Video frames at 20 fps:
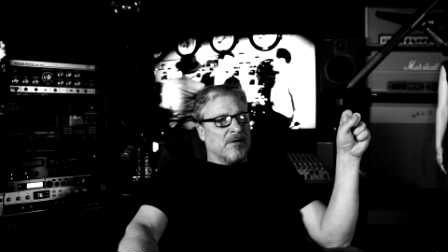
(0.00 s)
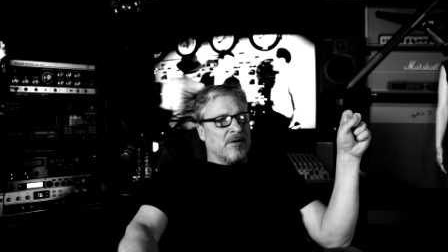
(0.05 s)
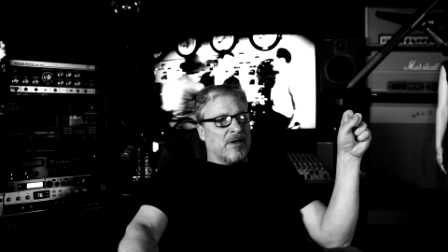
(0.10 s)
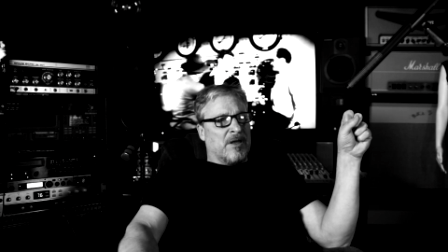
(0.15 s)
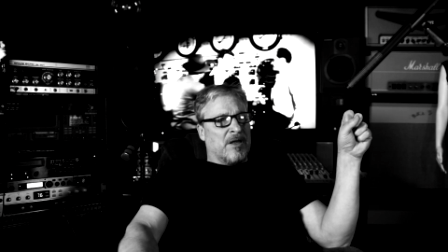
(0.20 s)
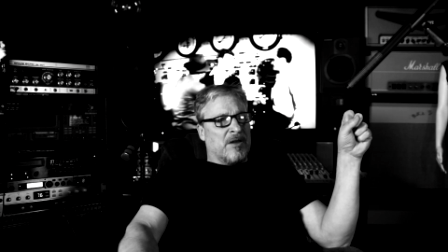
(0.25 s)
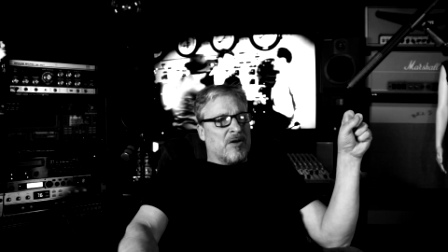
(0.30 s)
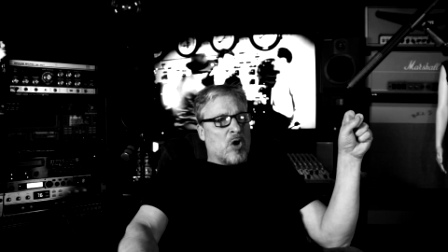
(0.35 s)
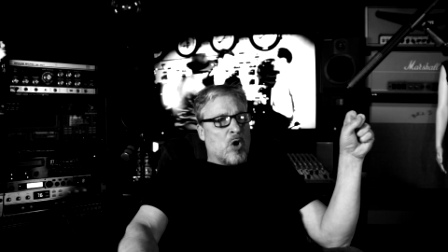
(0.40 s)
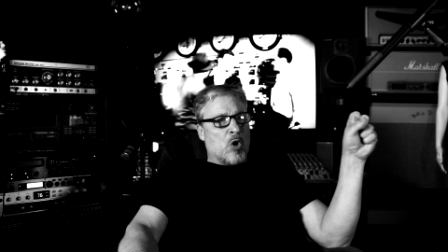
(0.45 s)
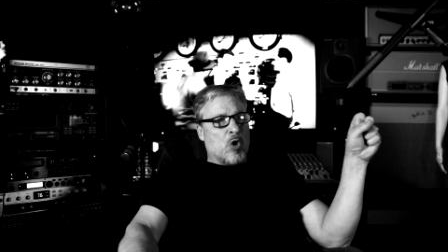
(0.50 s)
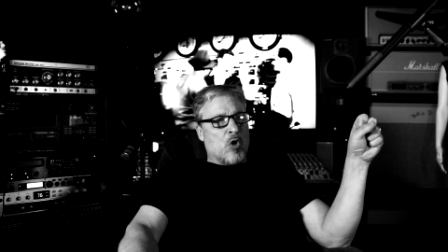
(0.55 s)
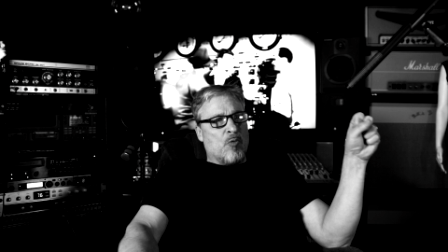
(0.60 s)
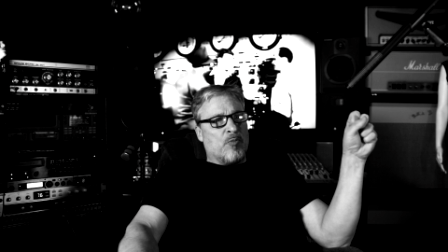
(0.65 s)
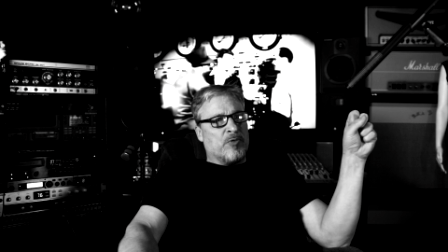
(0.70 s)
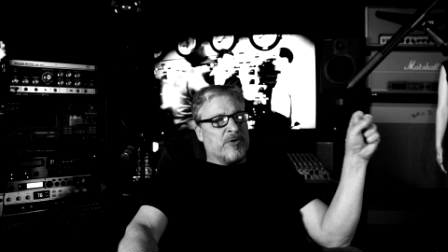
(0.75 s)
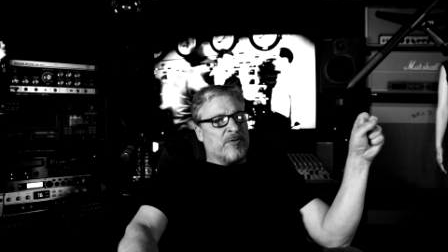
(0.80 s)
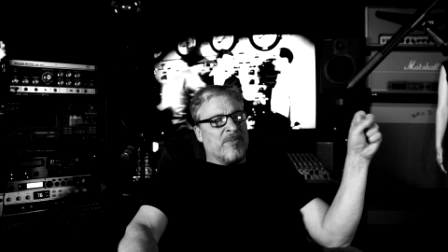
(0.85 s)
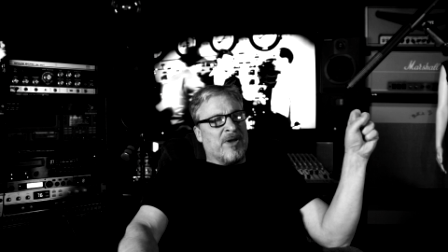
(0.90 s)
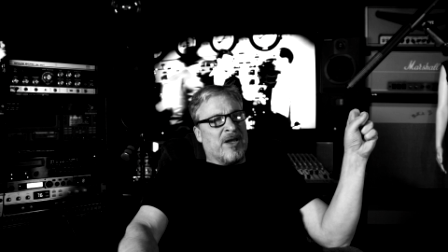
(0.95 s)
and
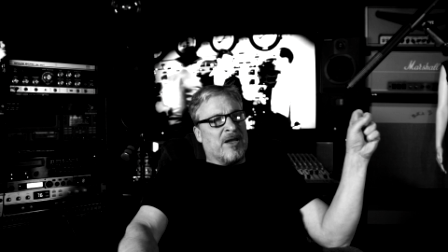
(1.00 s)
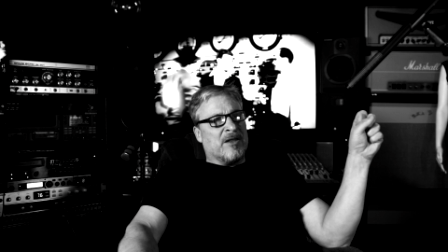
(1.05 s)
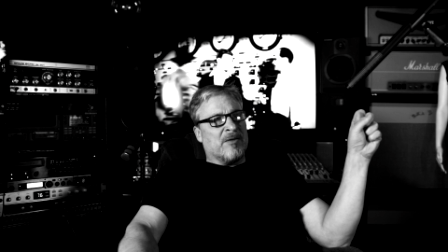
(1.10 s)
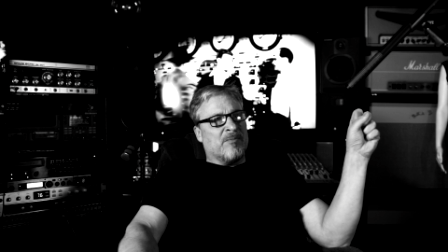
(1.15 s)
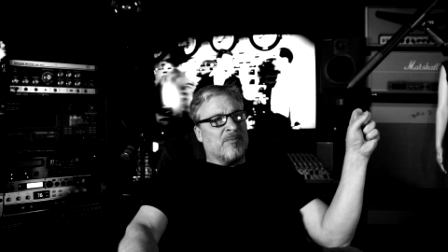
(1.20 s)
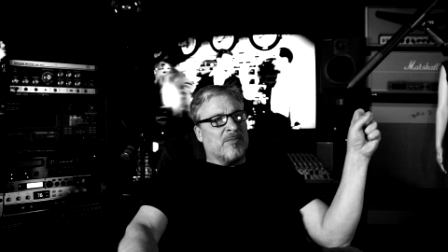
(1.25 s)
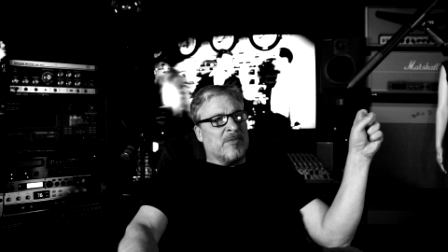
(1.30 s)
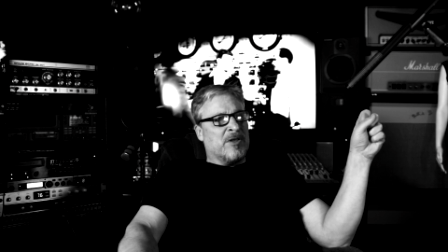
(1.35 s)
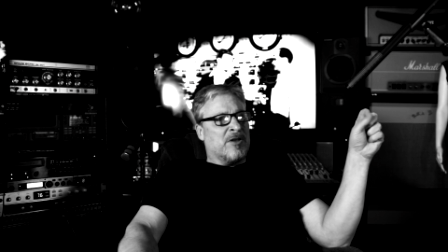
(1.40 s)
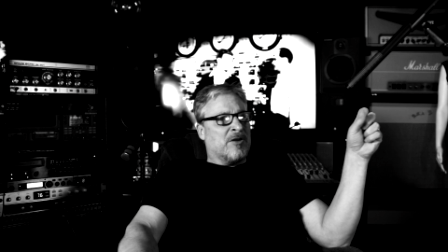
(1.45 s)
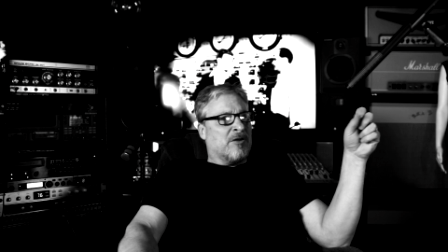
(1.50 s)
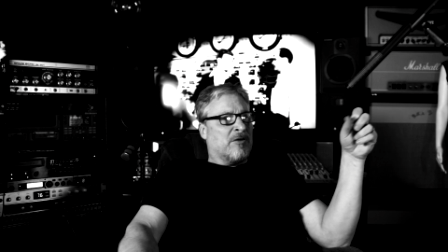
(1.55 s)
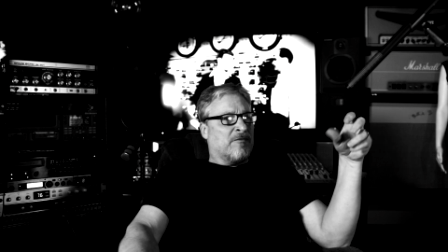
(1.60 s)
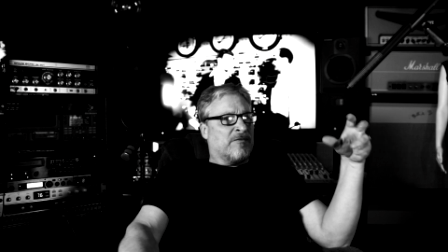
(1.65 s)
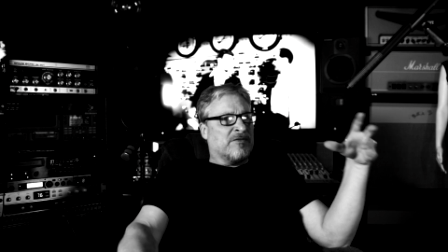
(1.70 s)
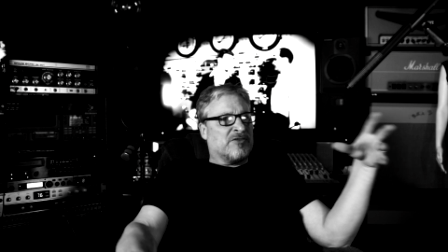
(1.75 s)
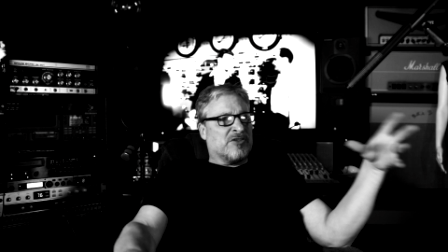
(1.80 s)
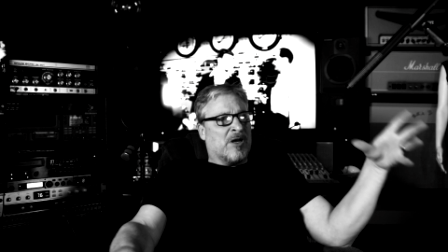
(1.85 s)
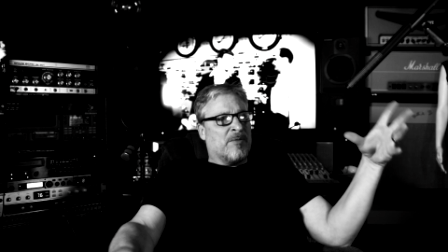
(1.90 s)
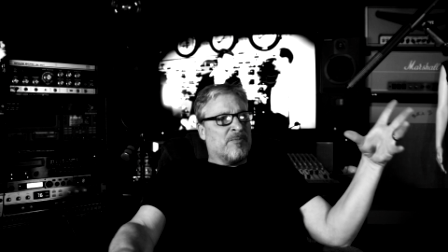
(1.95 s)
hope to make them,
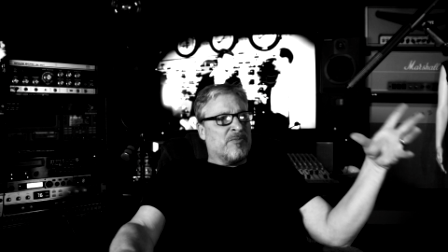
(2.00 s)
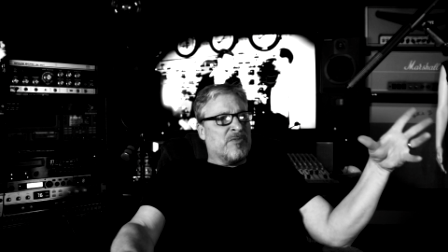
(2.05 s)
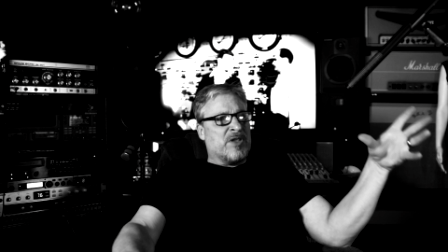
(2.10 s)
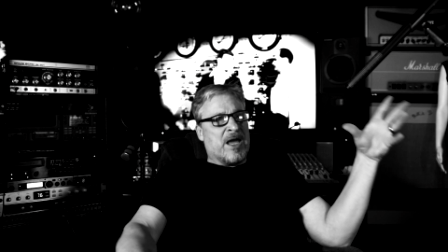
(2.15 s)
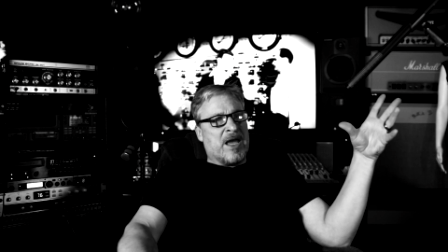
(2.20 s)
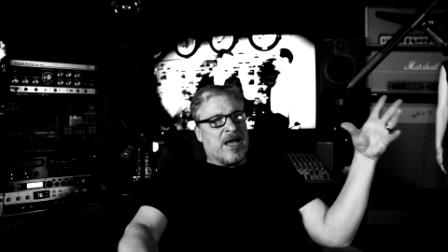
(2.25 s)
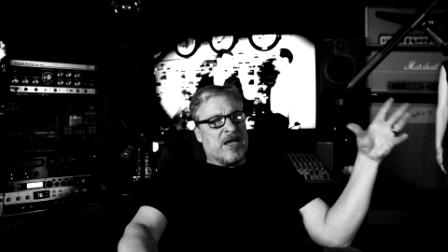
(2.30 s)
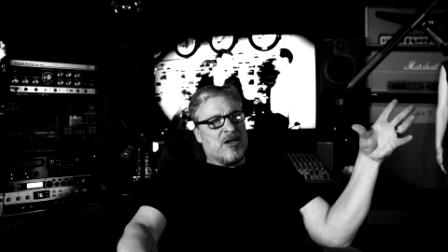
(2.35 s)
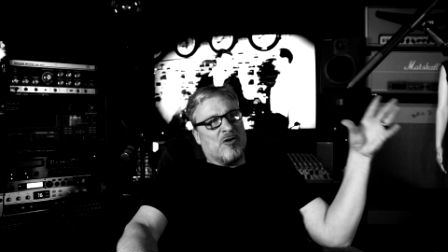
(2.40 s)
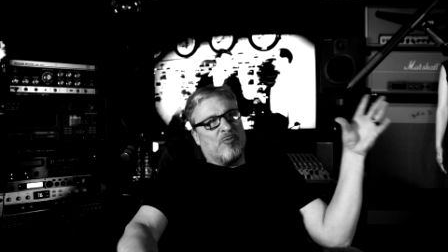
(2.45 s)
someday